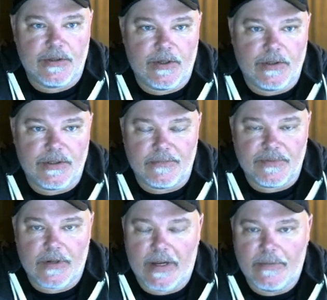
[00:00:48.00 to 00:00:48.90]
you can
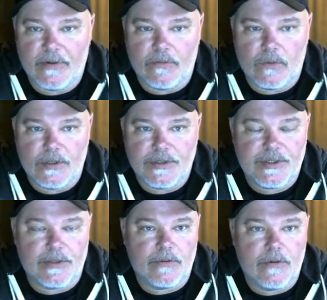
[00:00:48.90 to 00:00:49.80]
subscribe, or the word
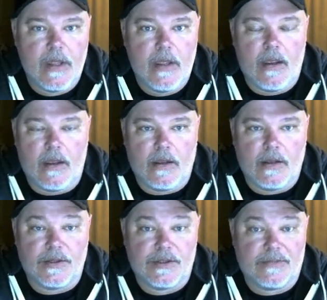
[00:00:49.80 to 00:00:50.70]
so
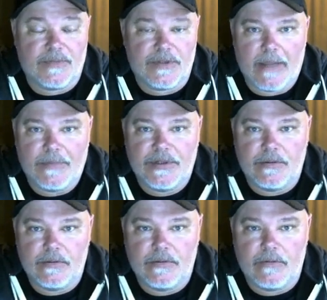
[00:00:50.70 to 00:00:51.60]
you're subscribed
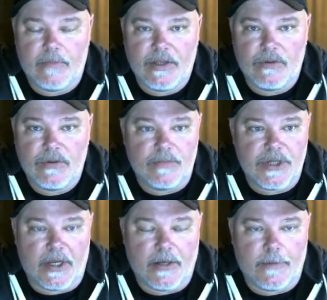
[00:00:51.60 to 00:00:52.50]
to my YouTube
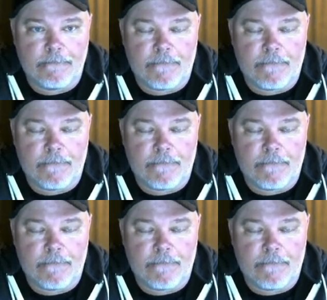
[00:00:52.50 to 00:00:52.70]
channel.